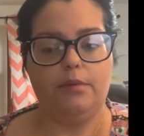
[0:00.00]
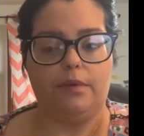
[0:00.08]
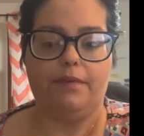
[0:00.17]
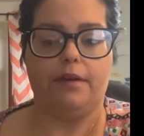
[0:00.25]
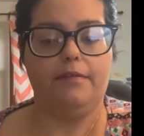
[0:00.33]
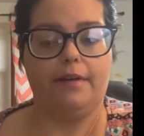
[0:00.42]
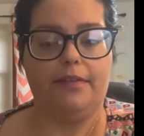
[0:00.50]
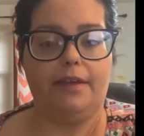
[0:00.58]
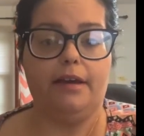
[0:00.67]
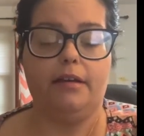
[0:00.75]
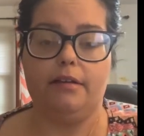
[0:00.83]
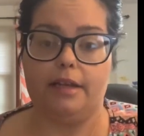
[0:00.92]
We verify
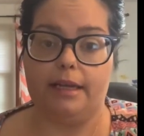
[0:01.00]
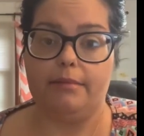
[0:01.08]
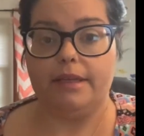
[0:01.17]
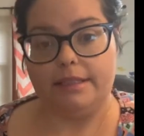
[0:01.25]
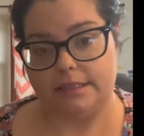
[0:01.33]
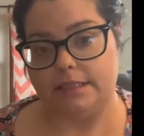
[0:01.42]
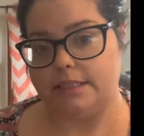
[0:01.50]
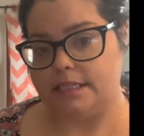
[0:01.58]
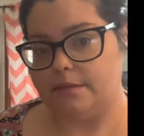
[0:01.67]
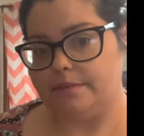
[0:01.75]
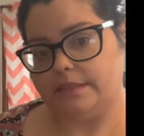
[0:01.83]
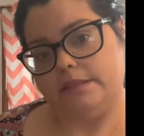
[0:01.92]
that her name is
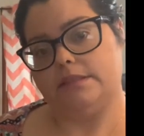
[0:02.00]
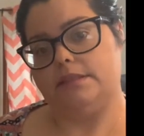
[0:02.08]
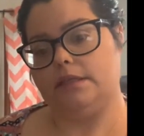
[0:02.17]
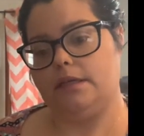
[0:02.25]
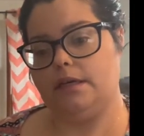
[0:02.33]
indeed Mrs.